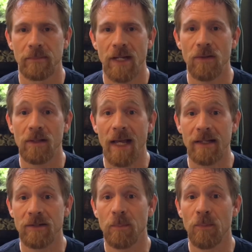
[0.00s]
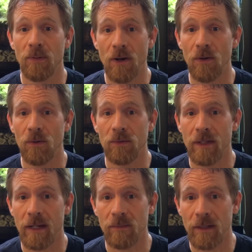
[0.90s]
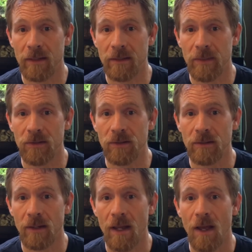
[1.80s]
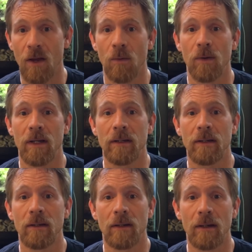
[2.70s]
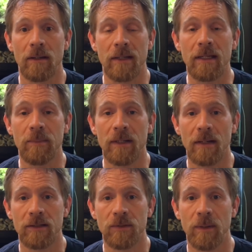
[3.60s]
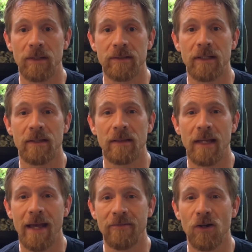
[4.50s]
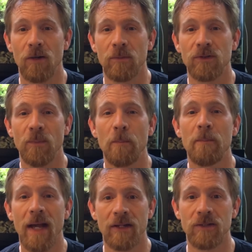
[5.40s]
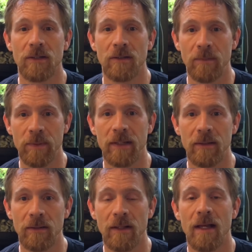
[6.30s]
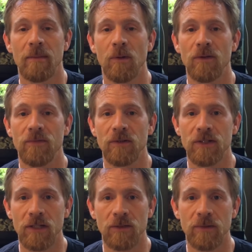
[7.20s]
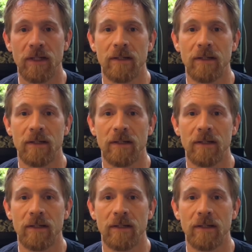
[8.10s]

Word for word: Now the last pro that I would like to mention when uh, keeping isopods is that they have an almost magical appeal, both for children